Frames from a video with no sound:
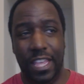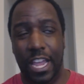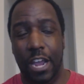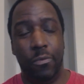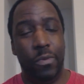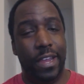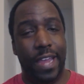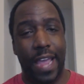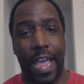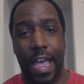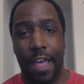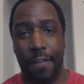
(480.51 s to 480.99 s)

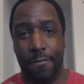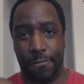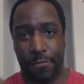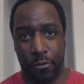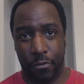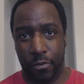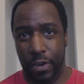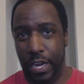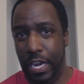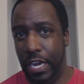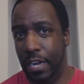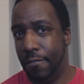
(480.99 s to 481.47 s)
then we got
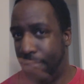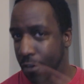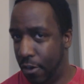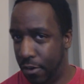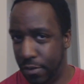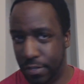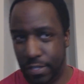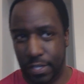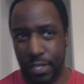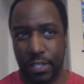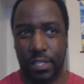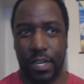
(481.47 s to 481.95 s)
Fareed
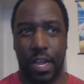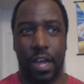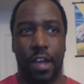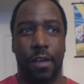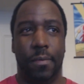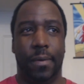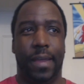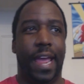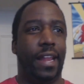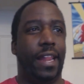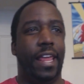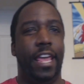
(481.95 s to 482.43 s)
versus
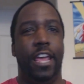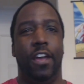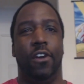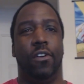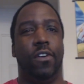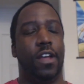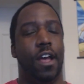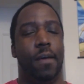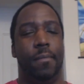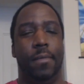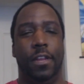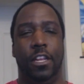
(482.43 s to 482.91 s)

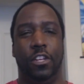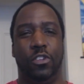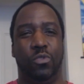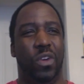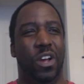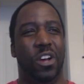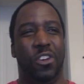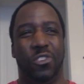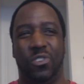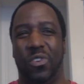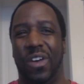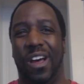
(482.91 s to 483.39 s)
Galeo coming as
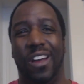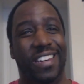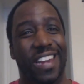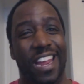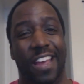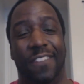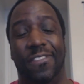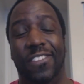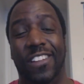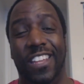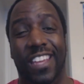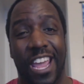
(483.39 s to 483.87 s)
well. So I
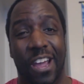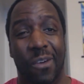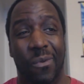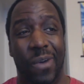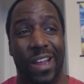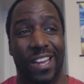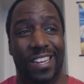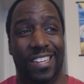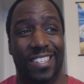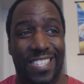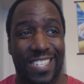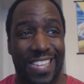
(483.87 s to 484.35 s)
definitely can't
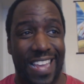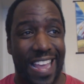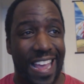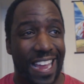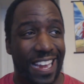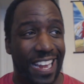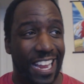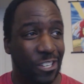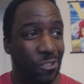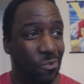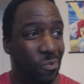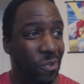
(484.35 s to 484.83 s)
wait to see
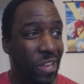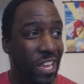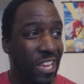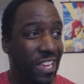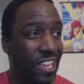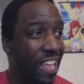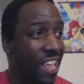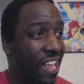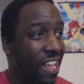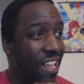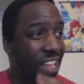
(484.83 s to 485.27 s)
that next week.